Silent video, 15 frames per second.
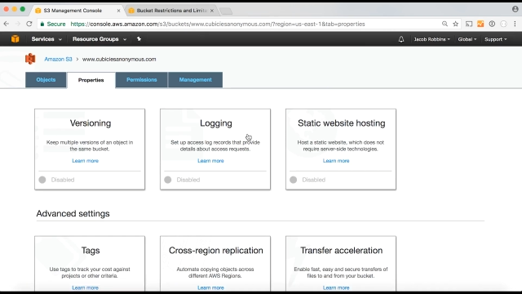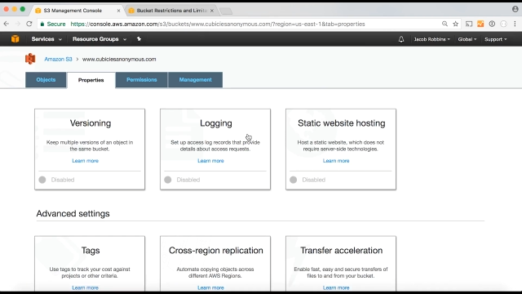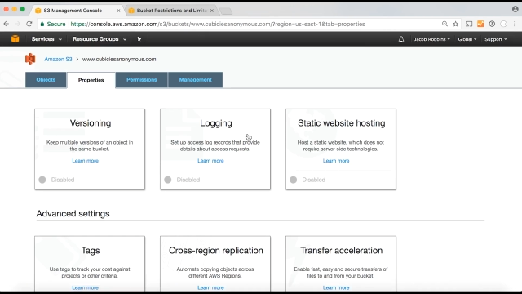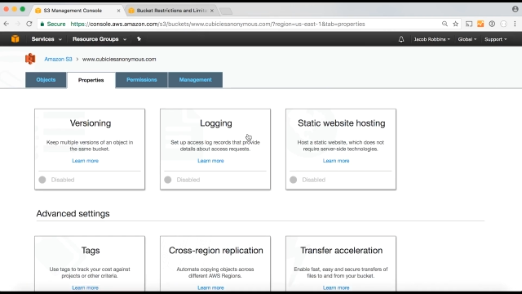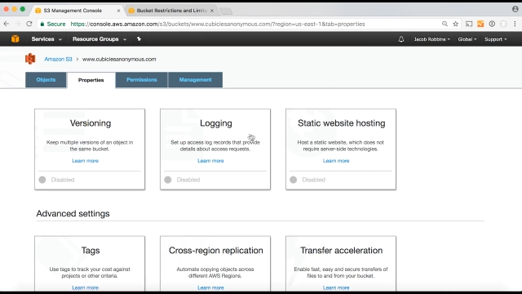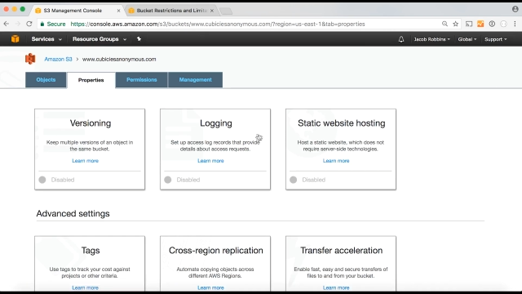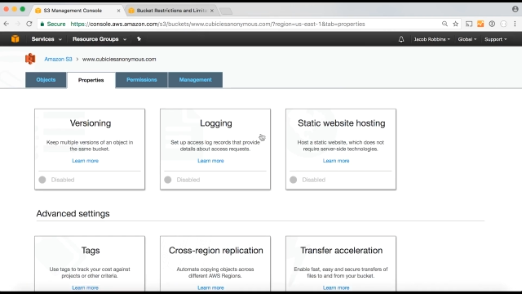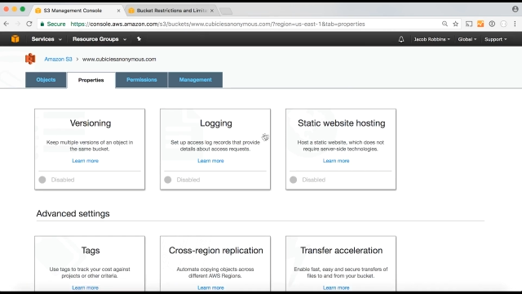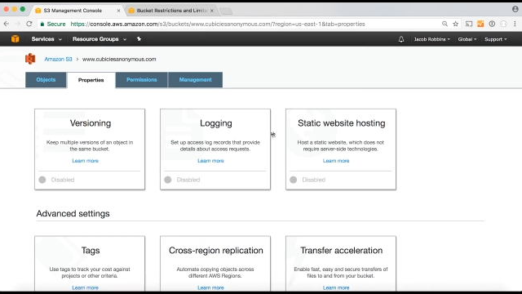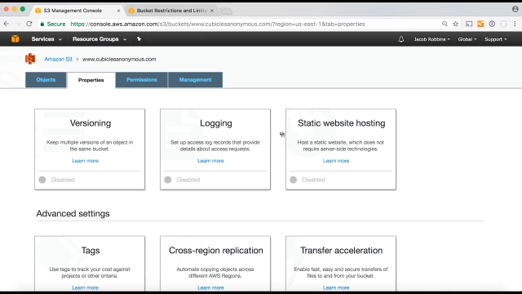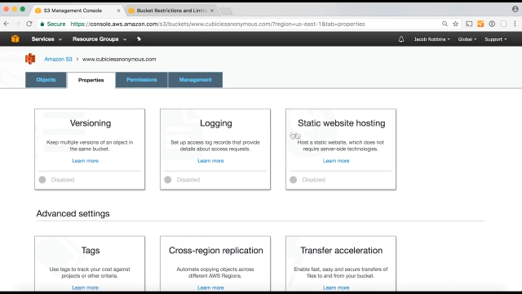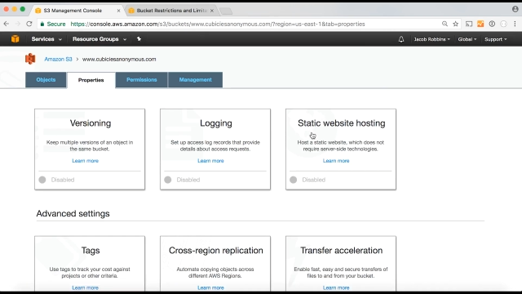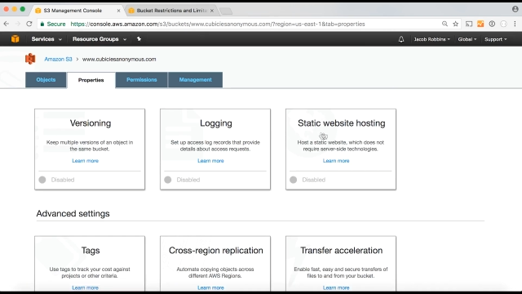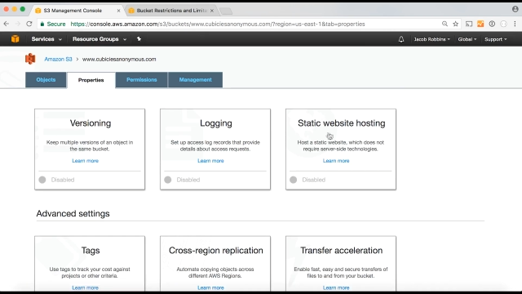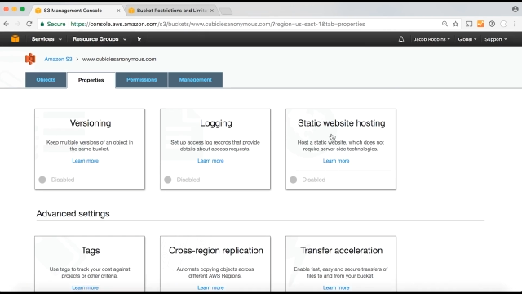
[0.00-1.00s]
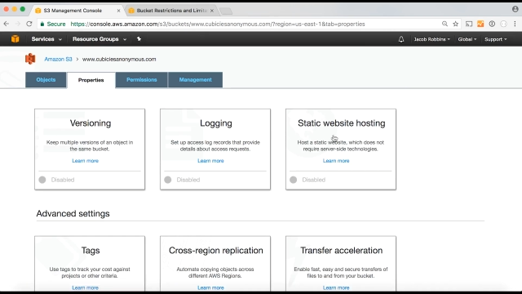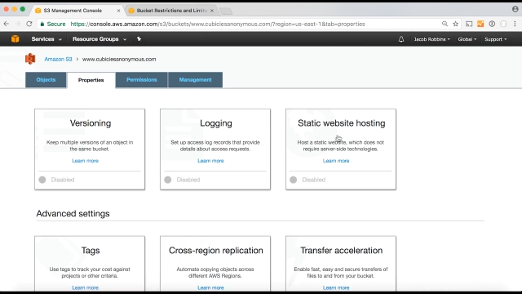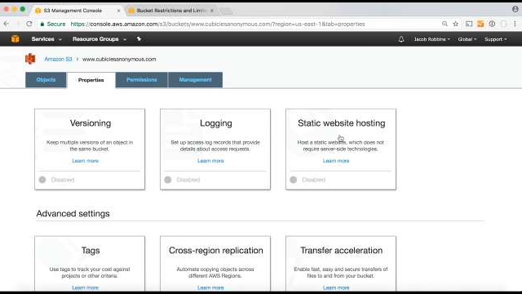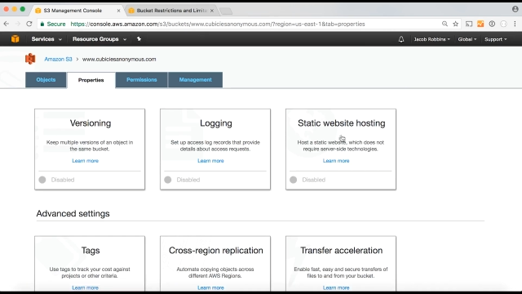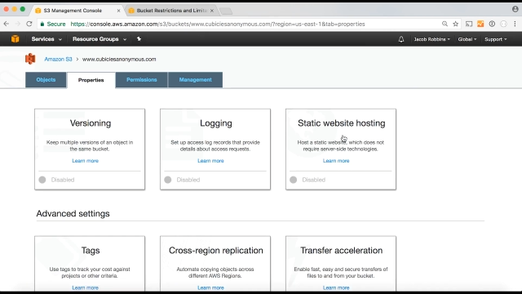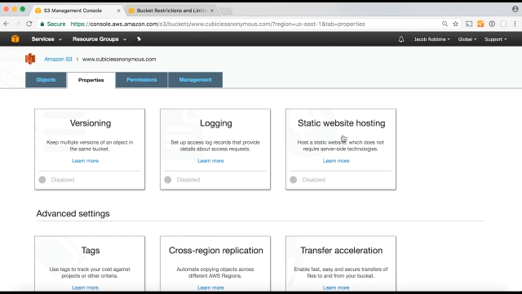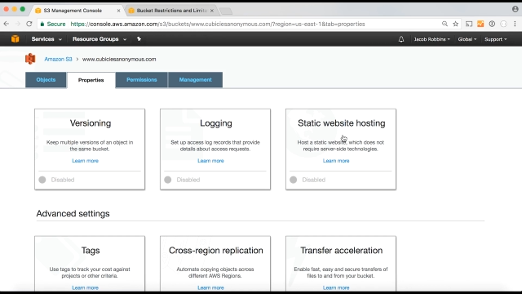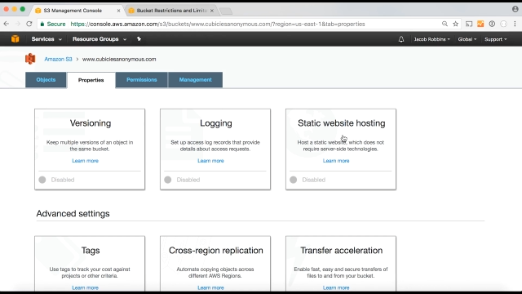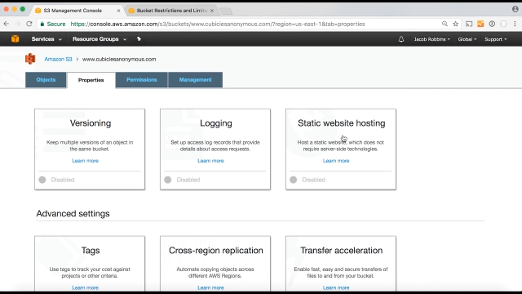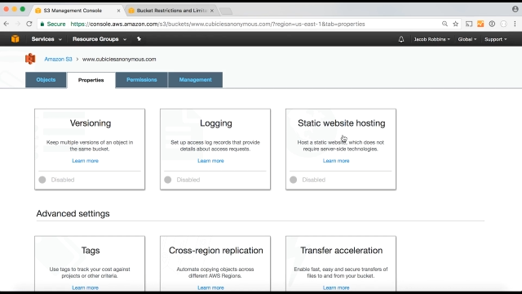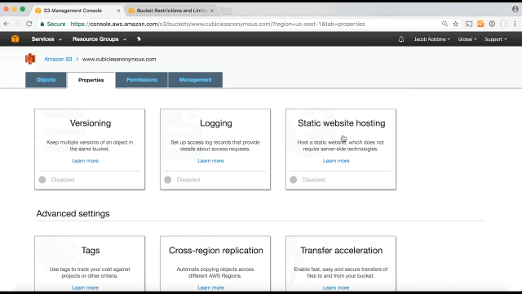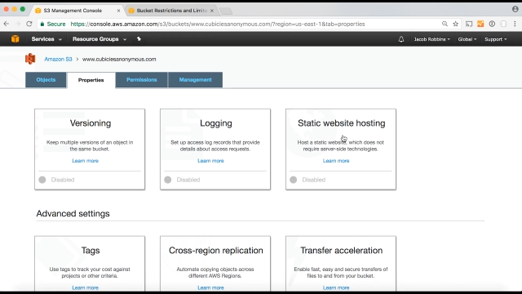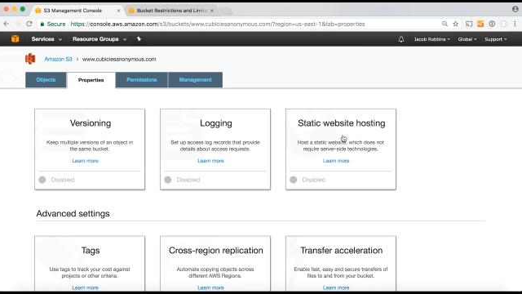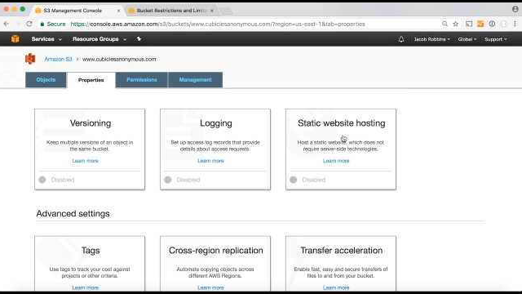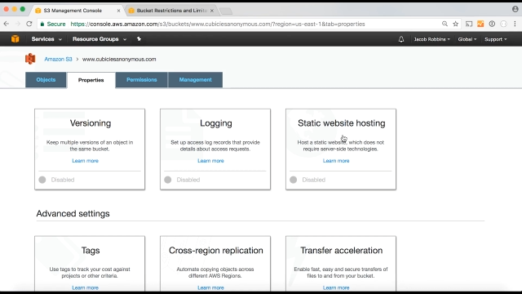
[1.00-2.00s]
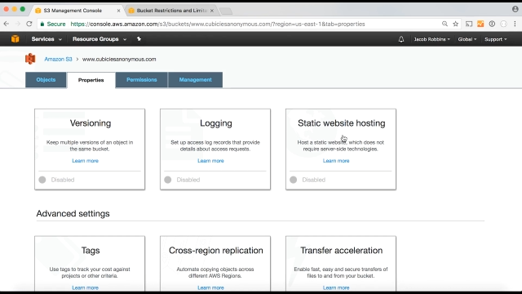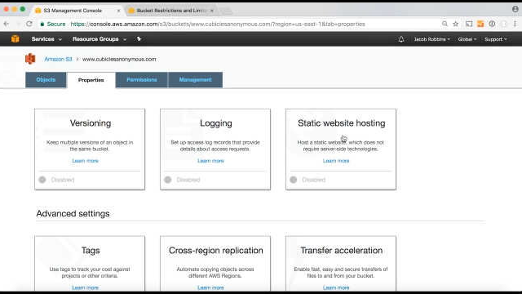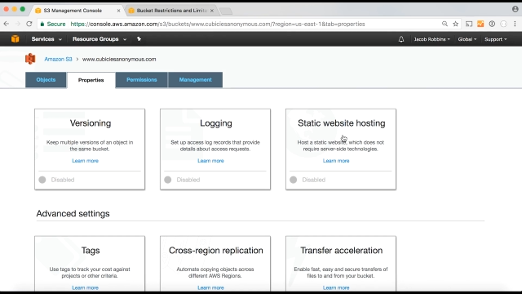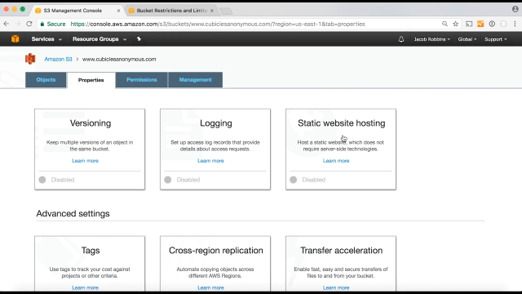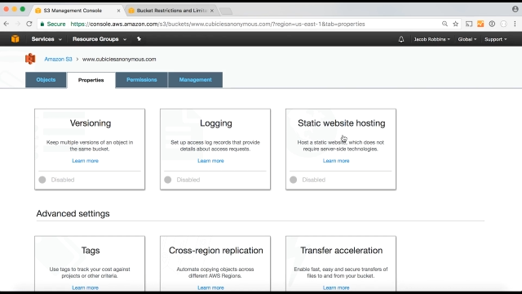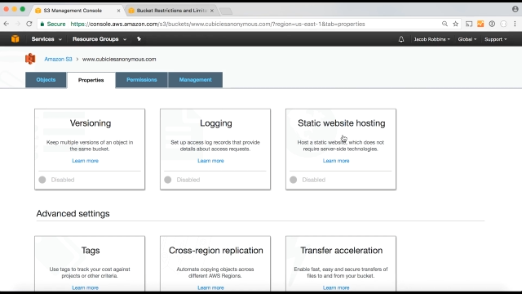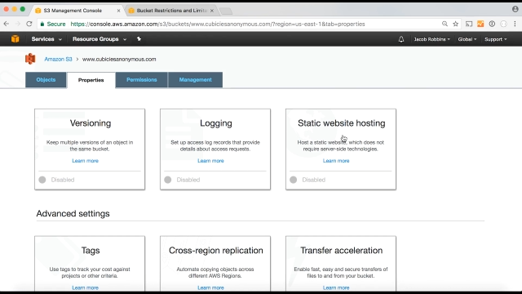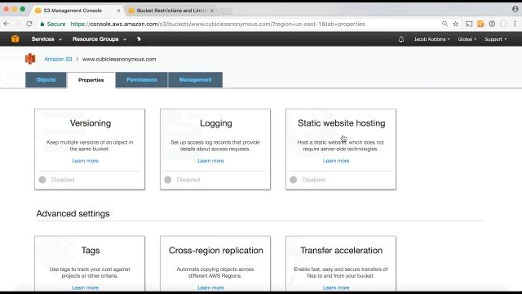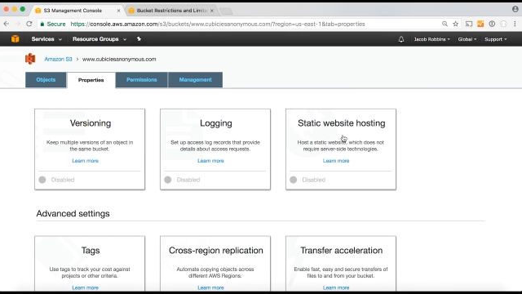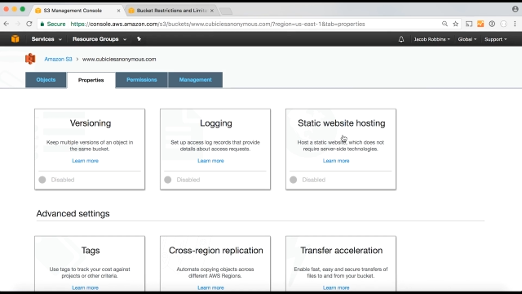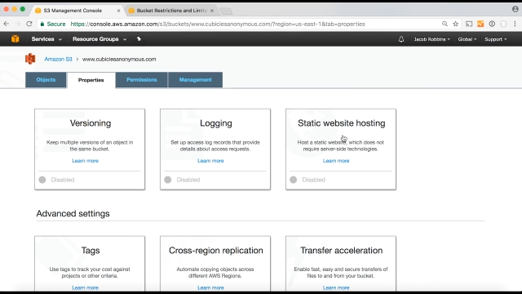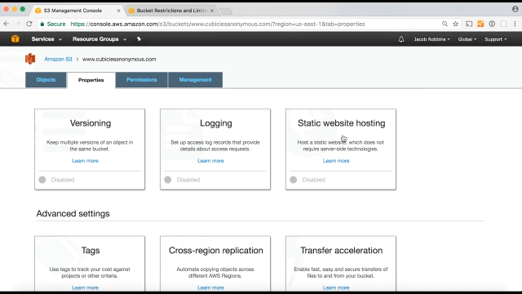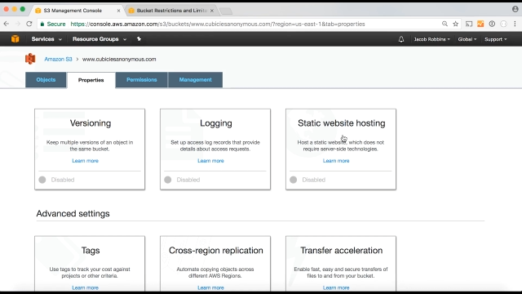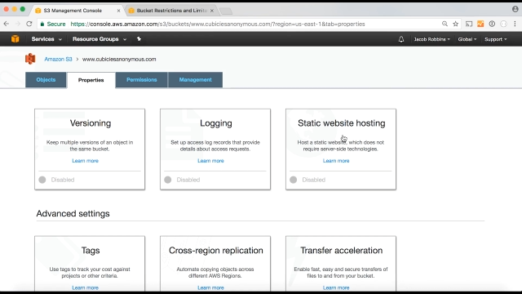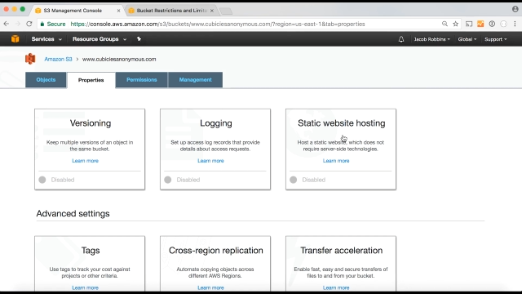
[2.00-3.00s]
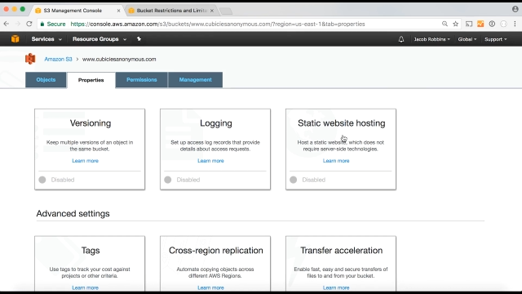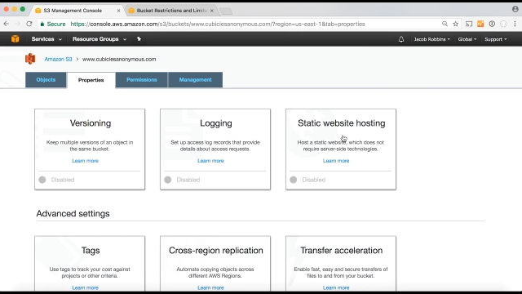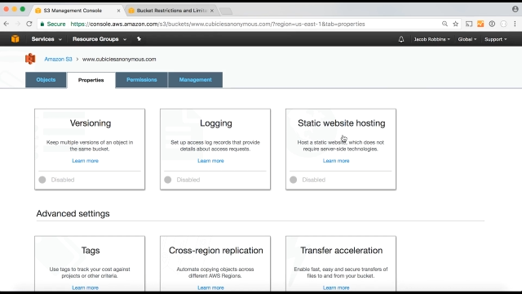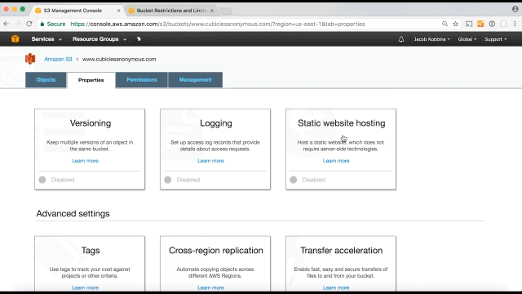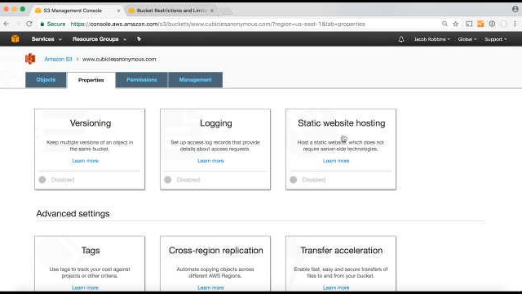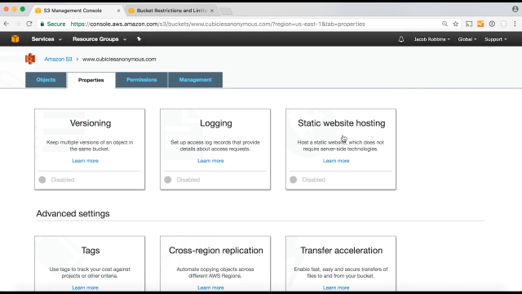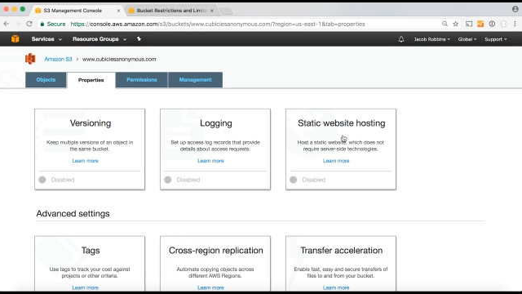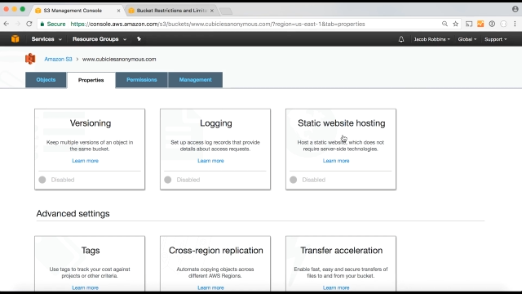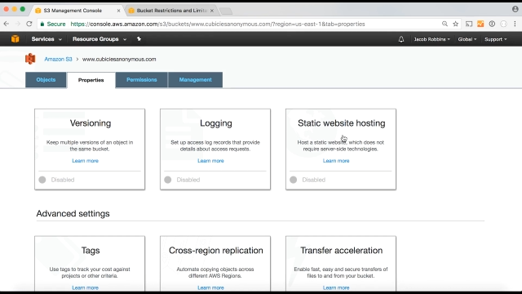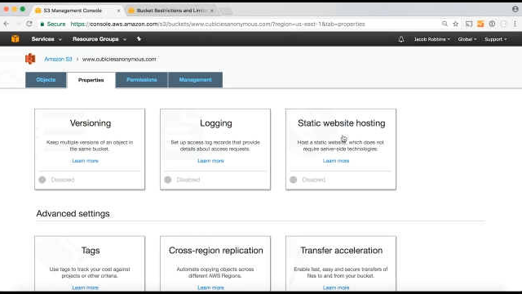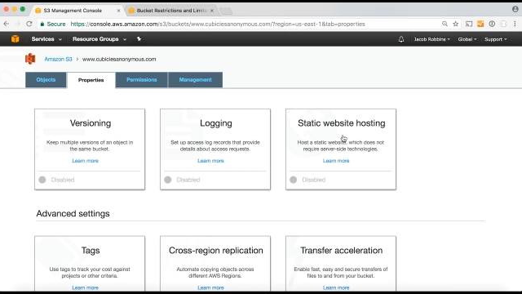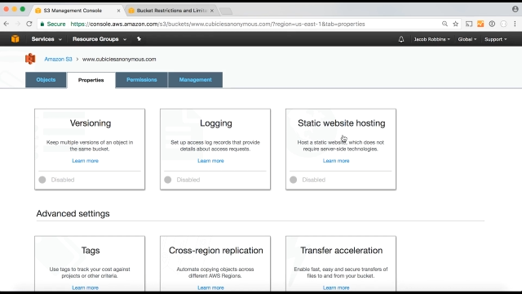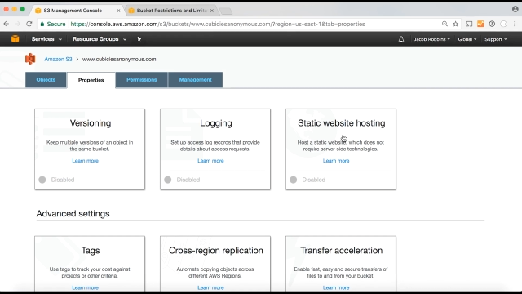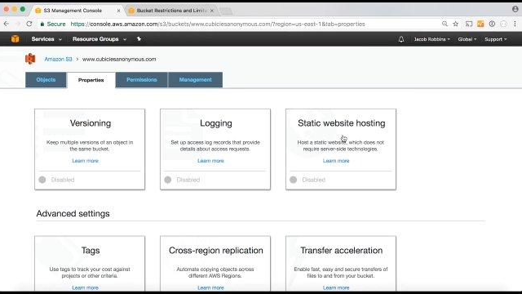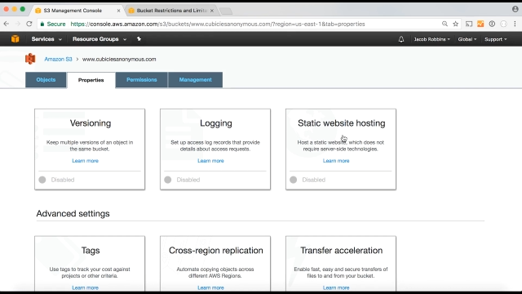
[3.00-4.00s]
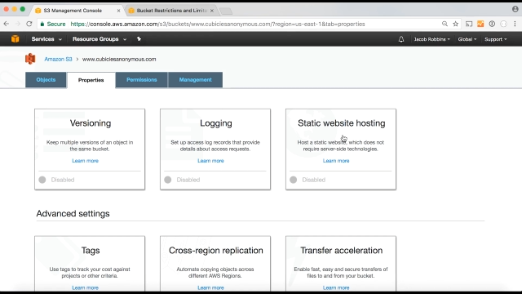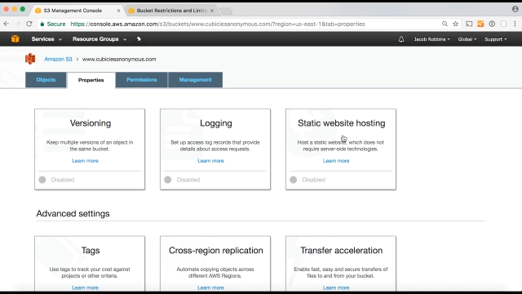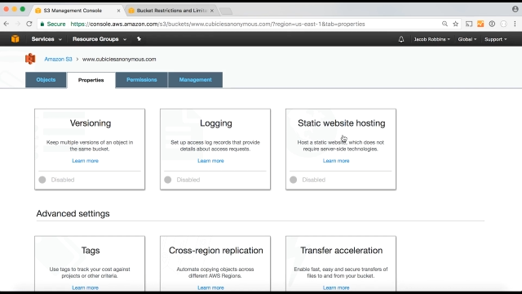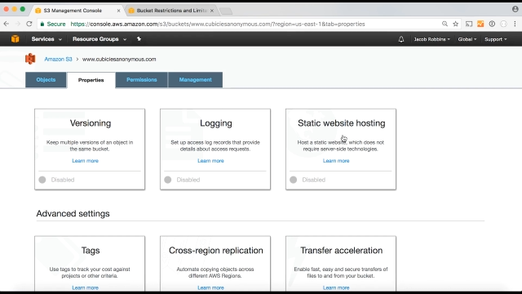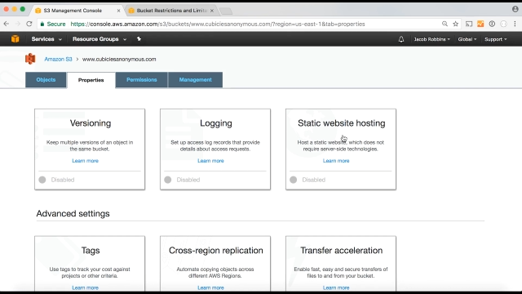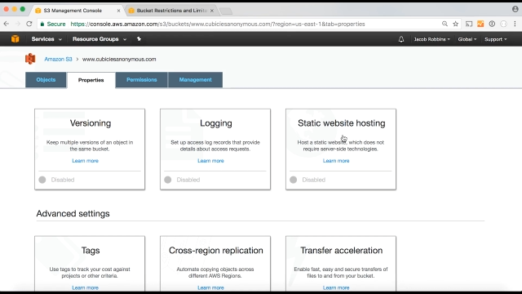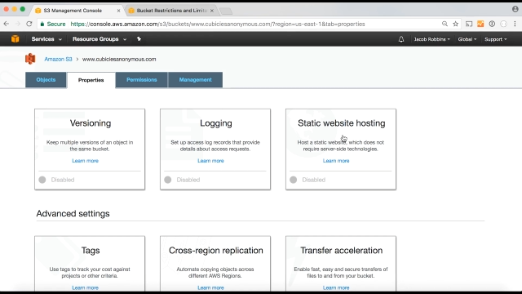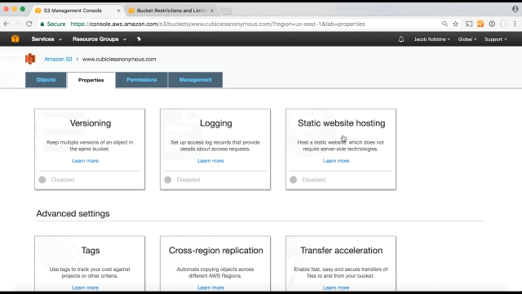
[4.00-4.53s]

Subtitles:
[unreadable: no face in view]